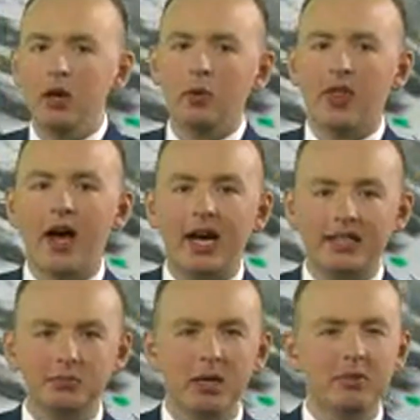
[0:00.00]
with
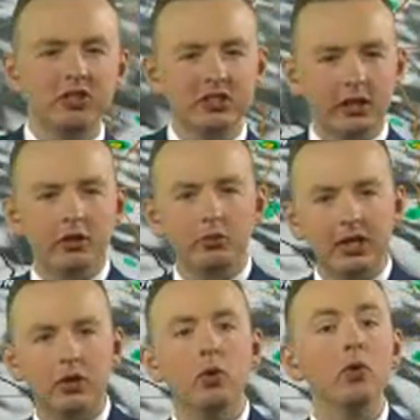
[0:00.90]
highs maybe just a little
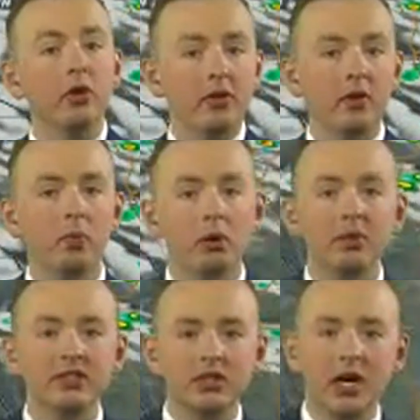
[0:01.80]
bit cooler than what
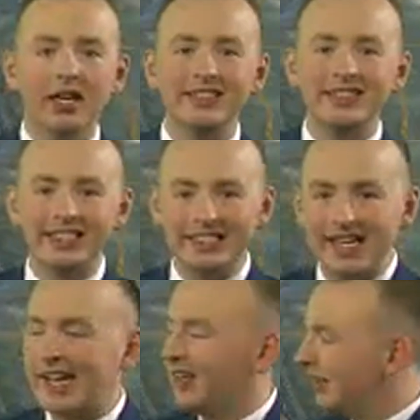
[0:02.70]
we saw
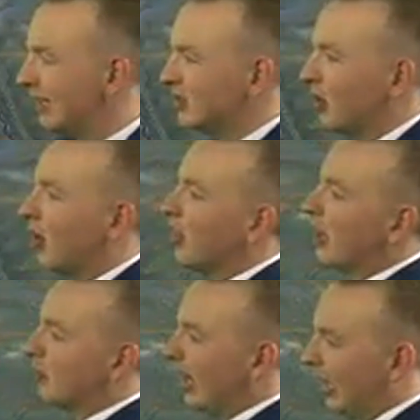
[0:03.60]
today, thanks to all
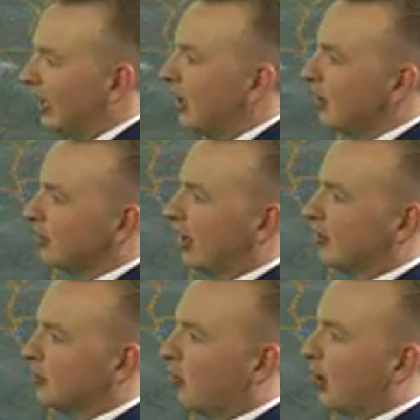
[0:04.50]
that rain throughout
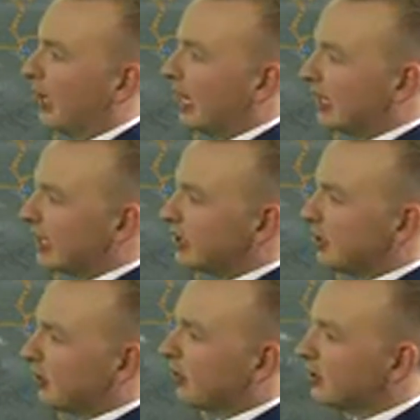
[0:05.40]
the morning. Heading into
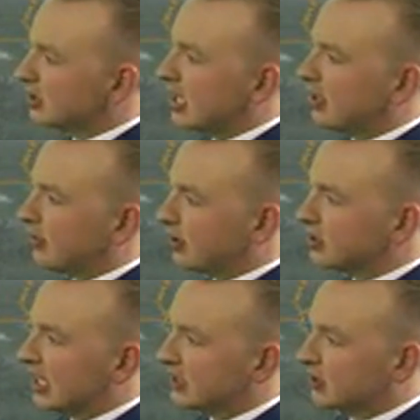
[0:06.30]
your Thursday, your
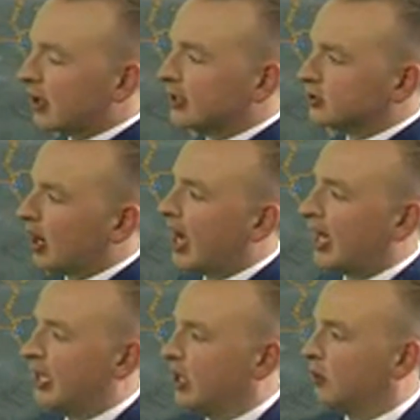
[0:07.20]
Thursday is starting
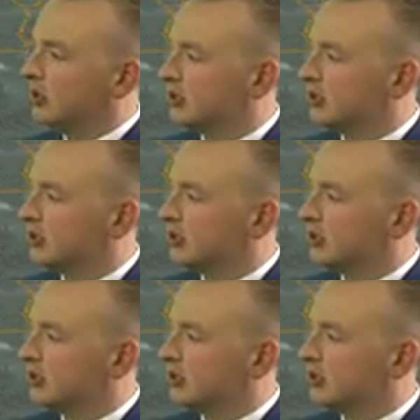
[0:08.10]
dry. We